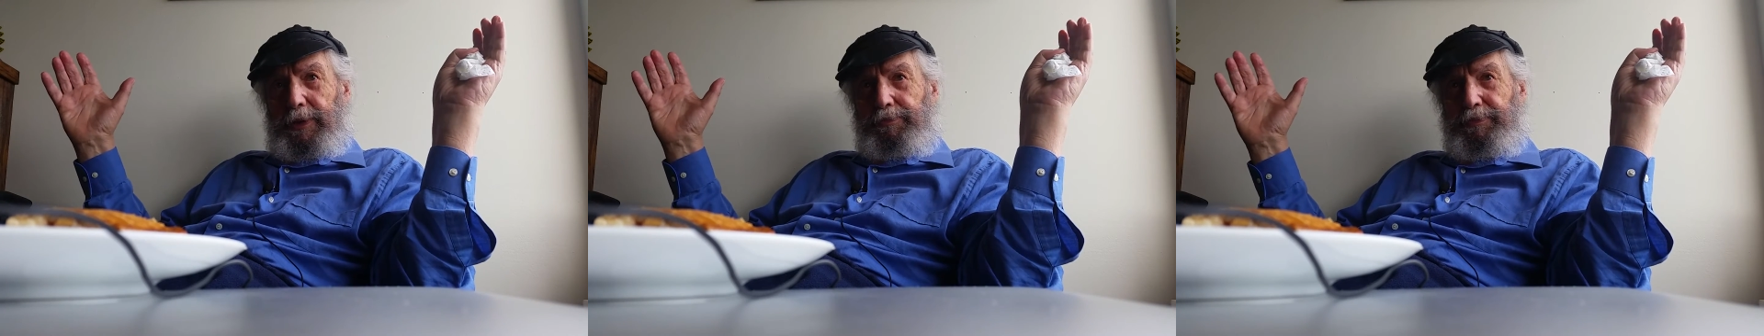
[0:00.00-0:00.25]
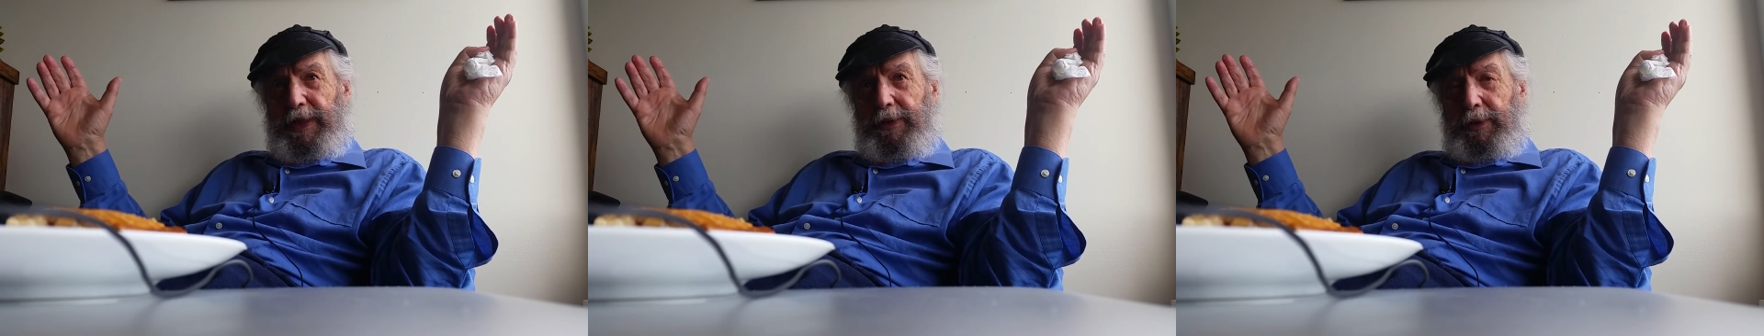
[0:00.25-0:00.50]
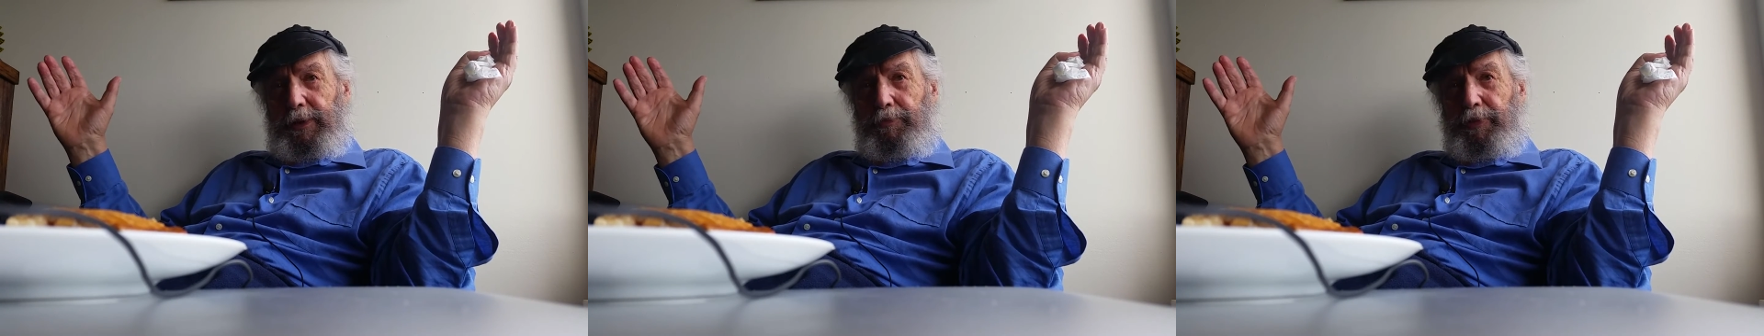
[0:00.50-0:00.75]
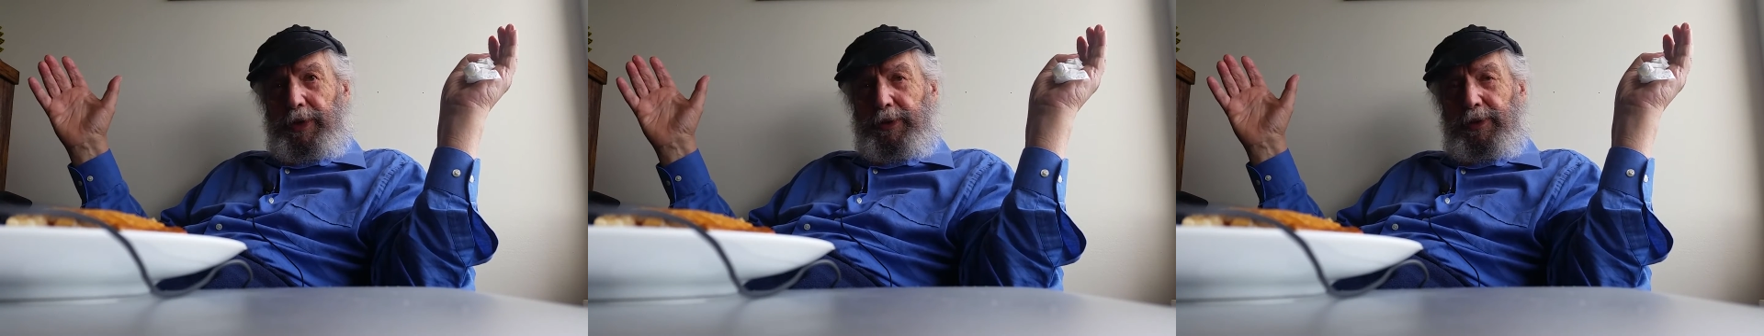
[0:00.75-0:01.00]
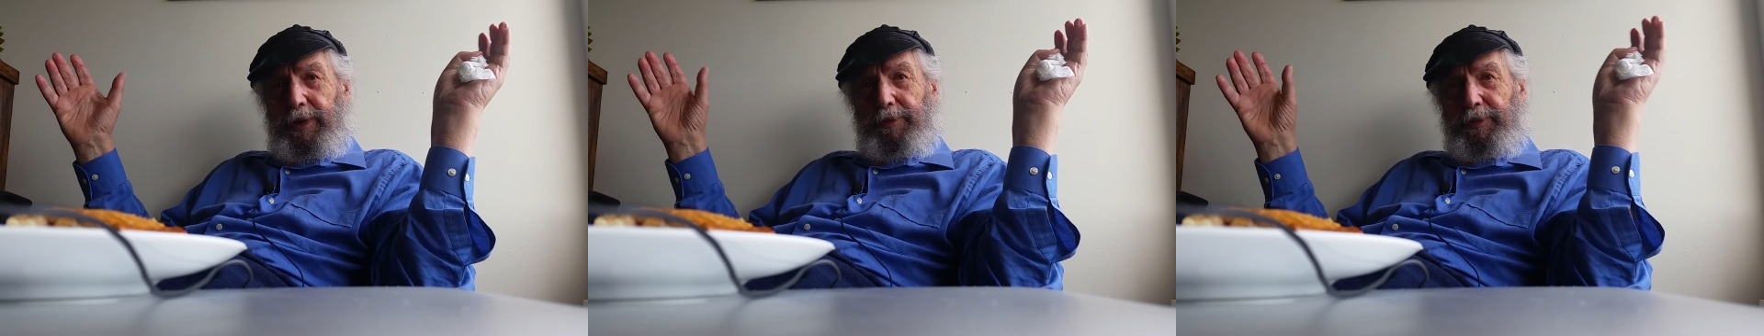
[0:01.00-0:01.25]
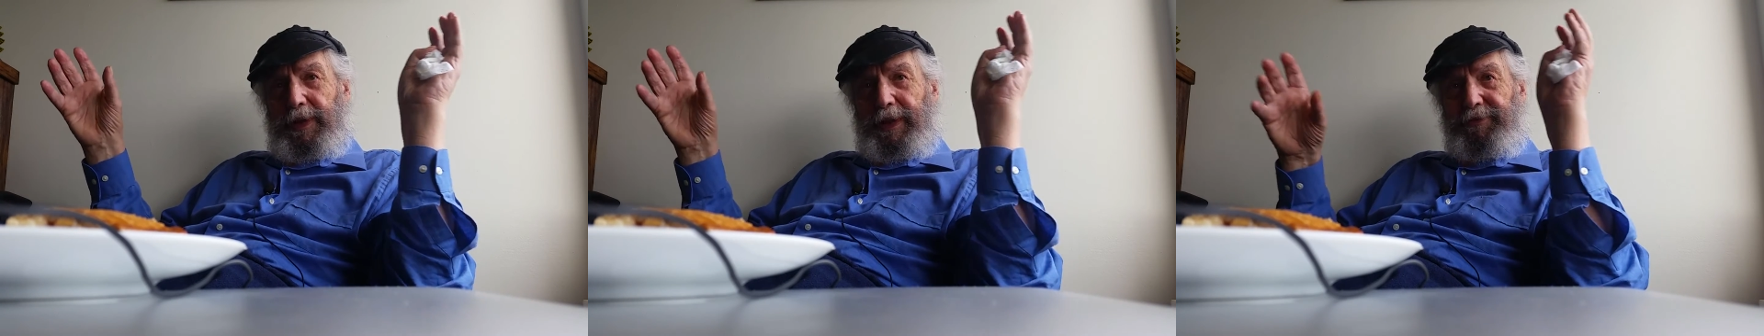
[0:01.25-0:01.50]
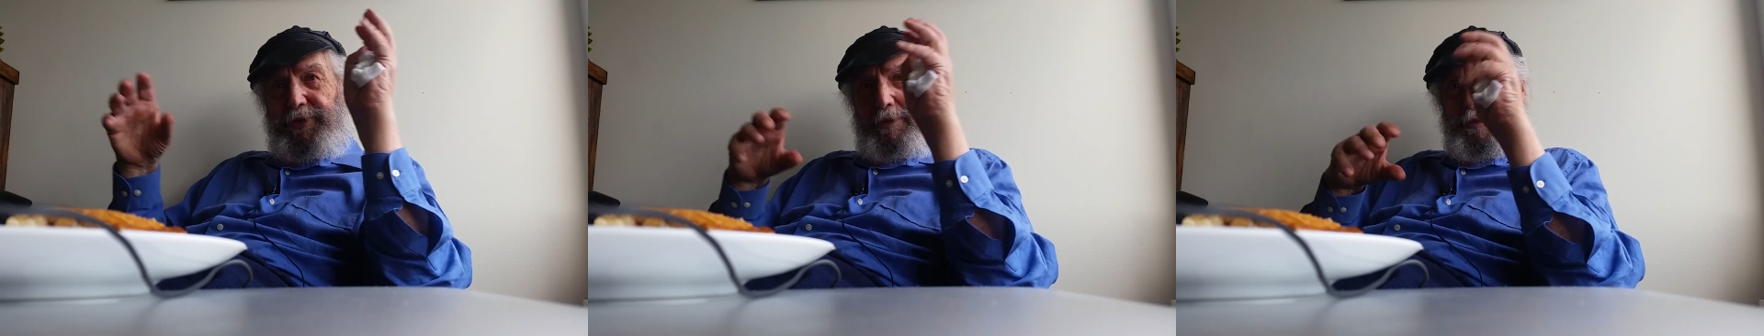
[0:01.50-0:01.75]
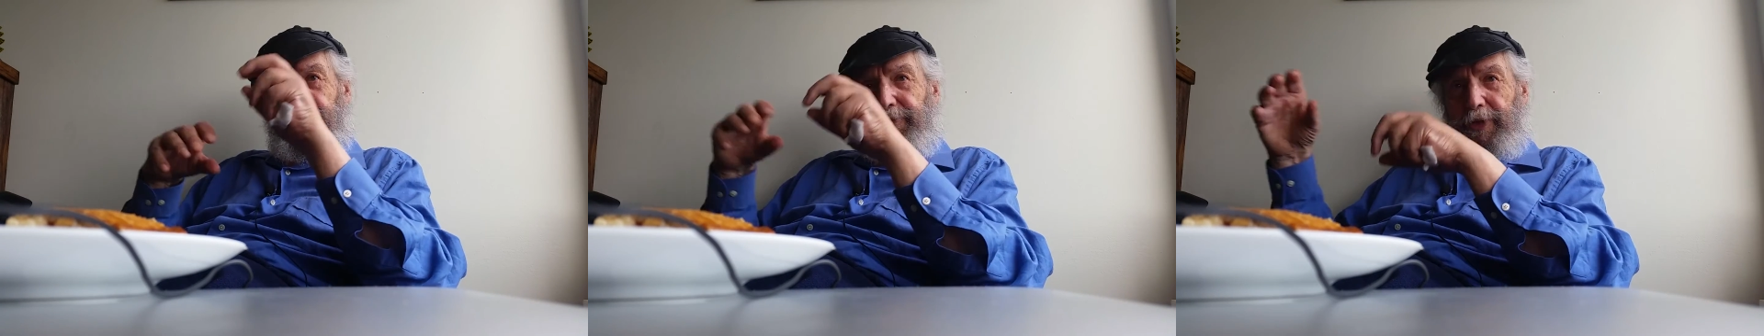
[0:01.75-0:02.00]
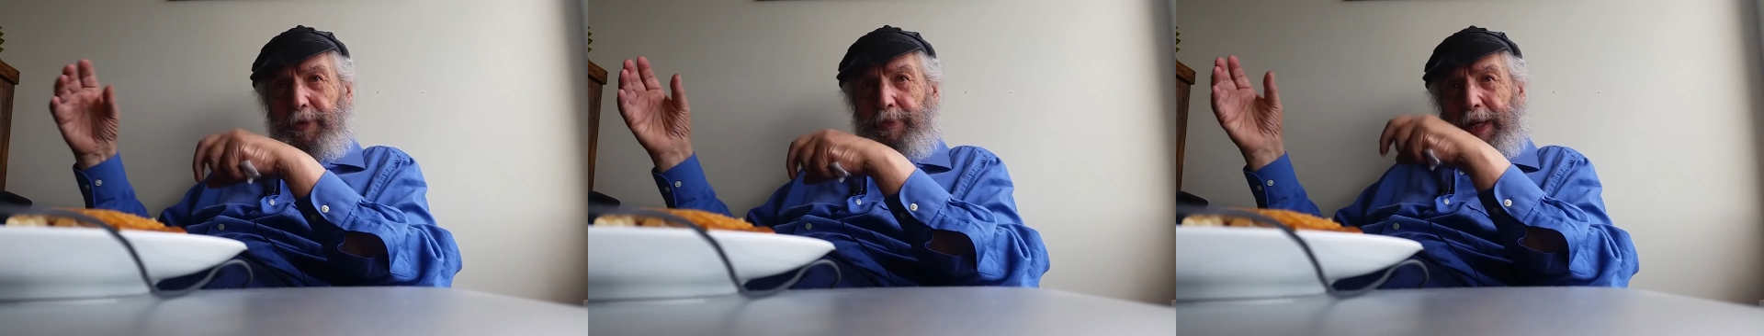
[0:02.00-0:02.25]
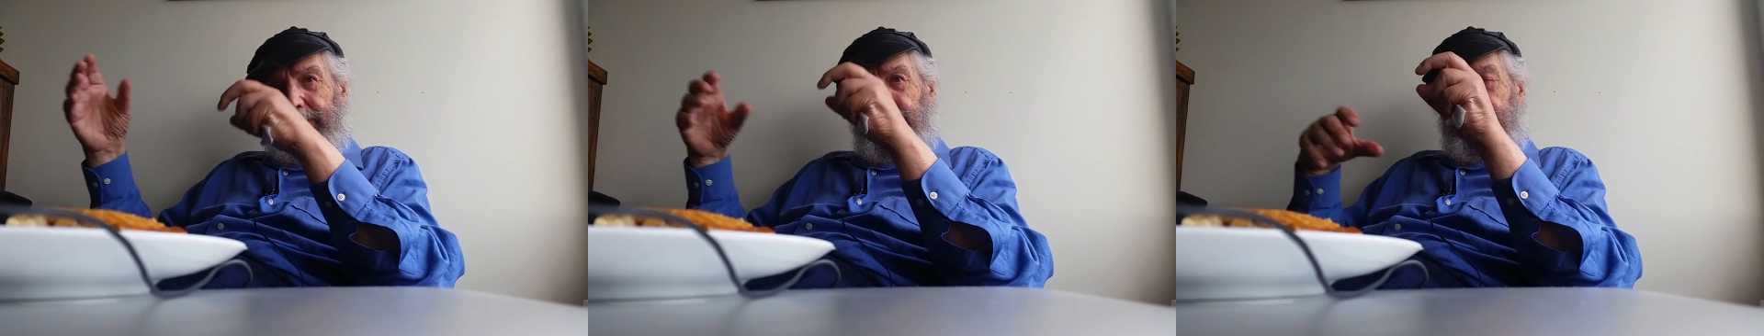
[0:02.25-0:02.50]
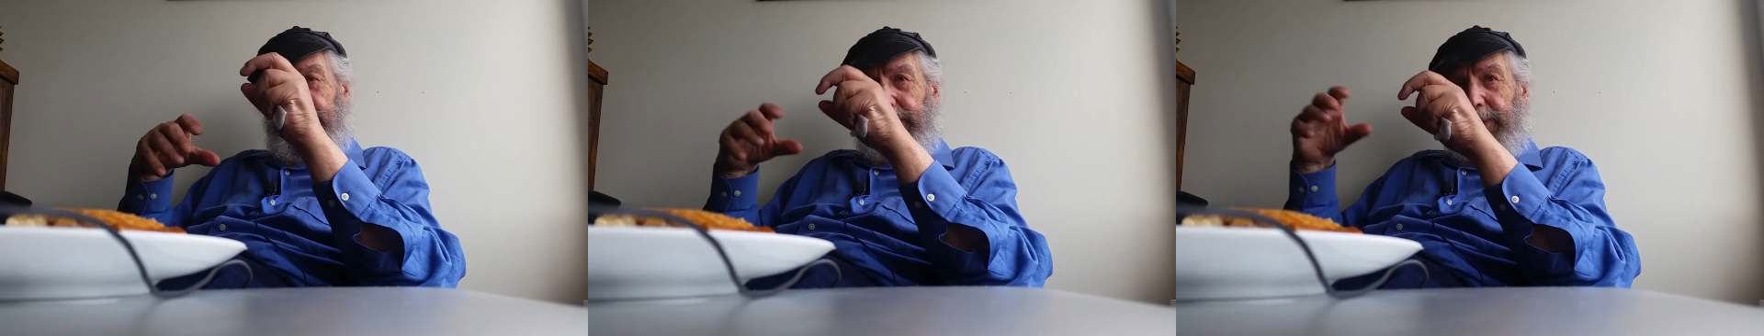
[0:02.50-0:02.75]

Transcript: and big and important, and we'll have to refer back to it,